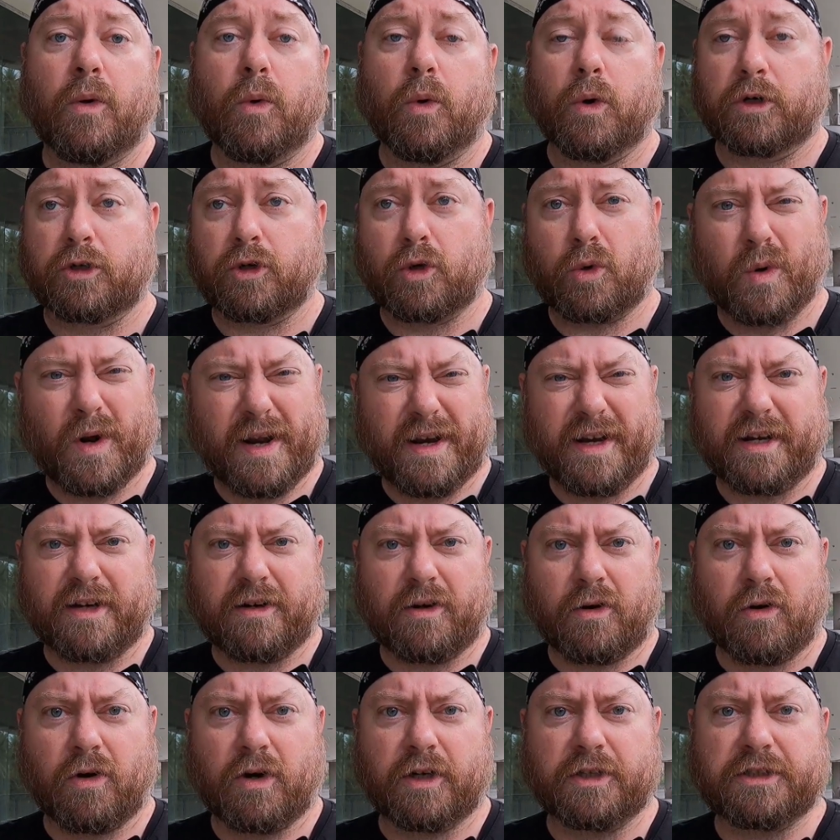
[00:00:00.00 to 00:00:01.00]
or credit
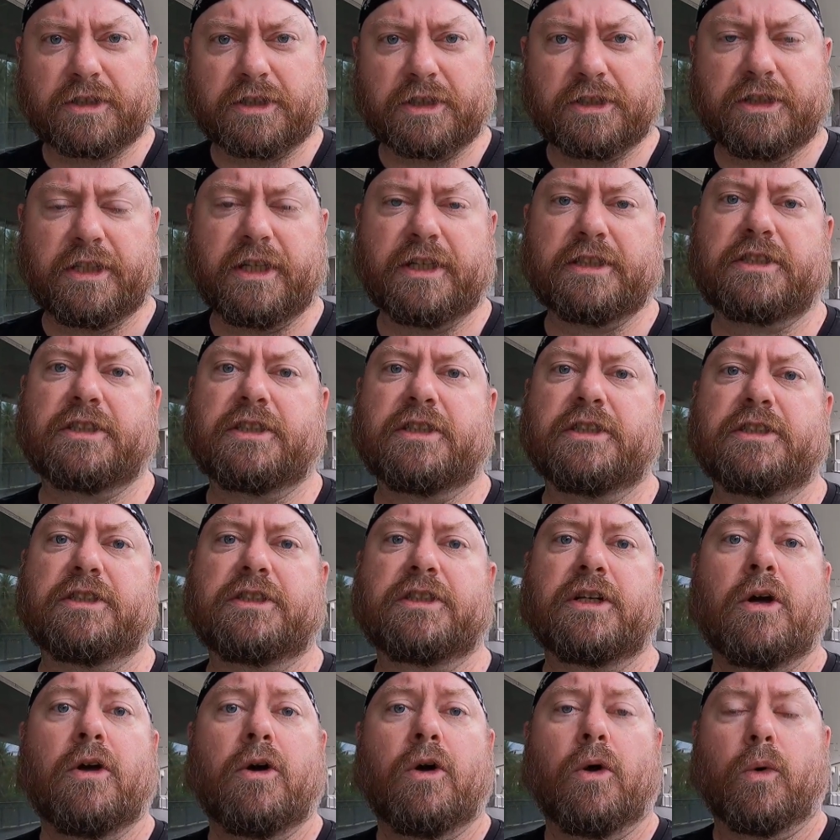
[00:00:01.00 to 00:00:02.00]
card
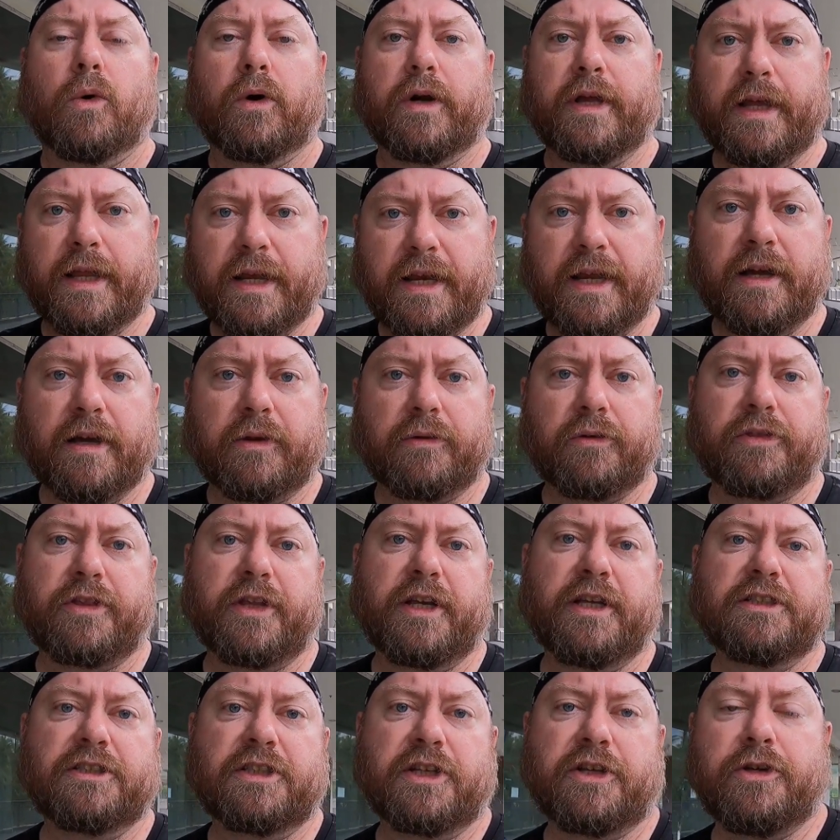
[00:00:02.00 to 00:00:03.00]
suggestions, or any other
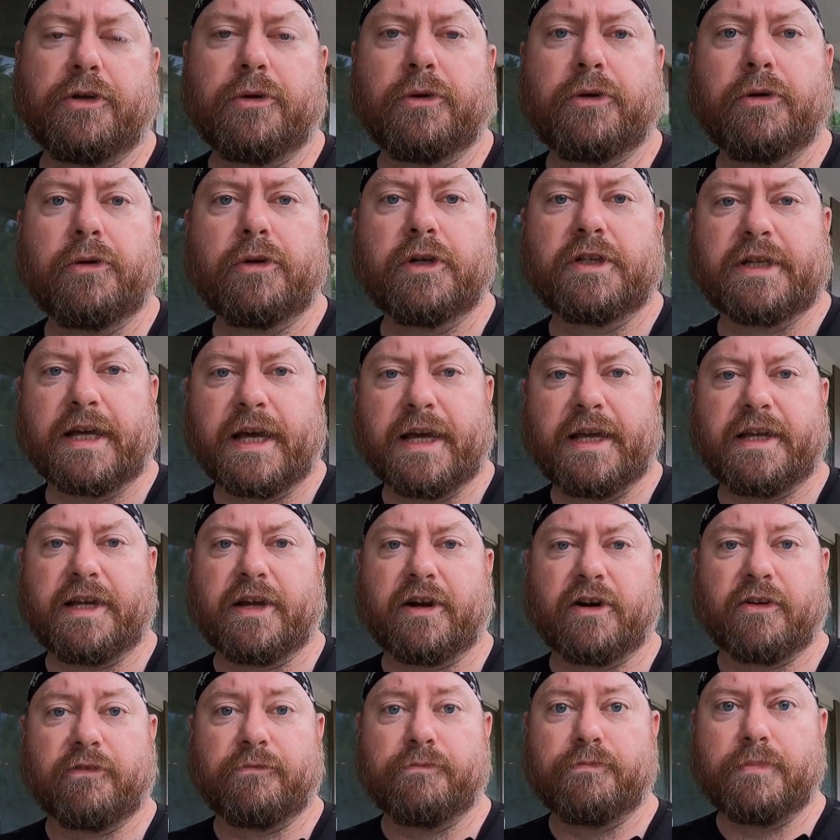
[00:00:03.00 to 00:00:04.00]
things that you do to take
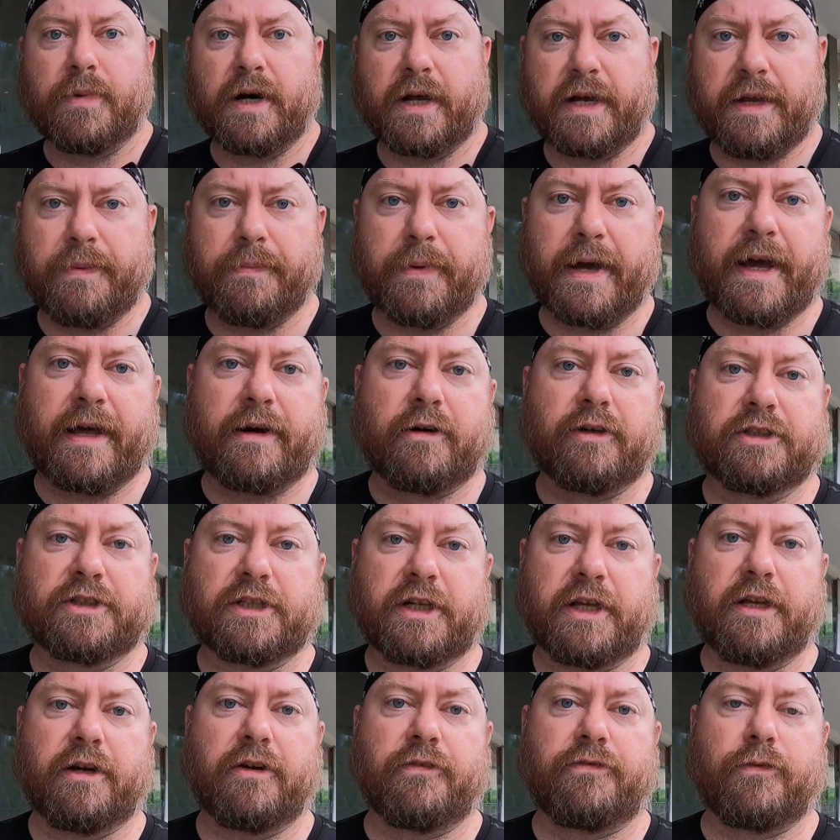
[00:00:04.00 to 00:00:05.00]
care of money matters
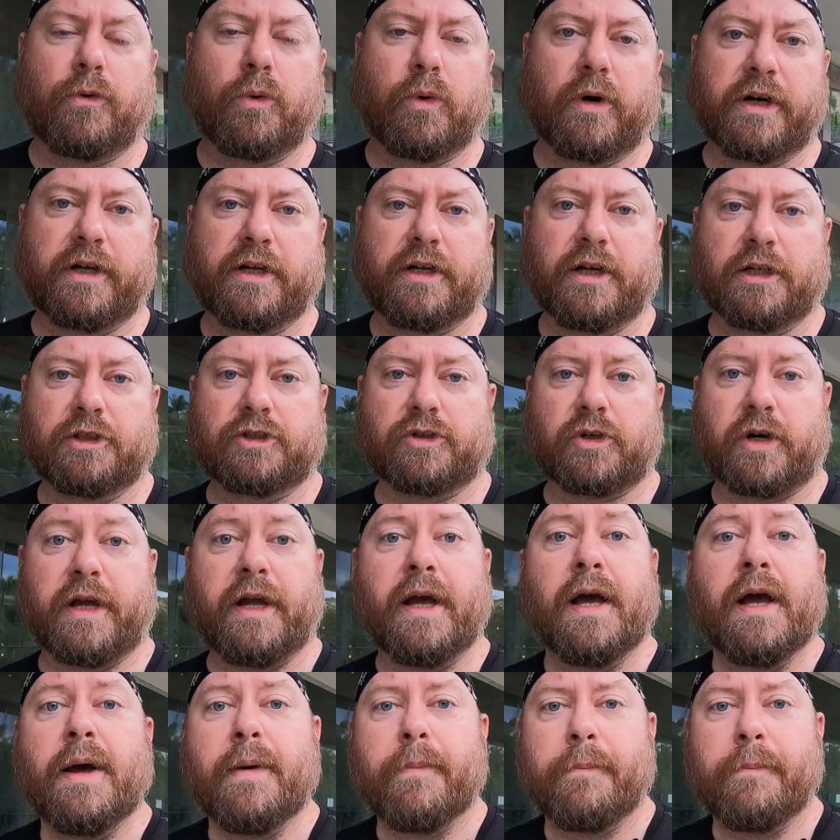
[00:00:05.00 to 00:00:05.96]
in a foreign country,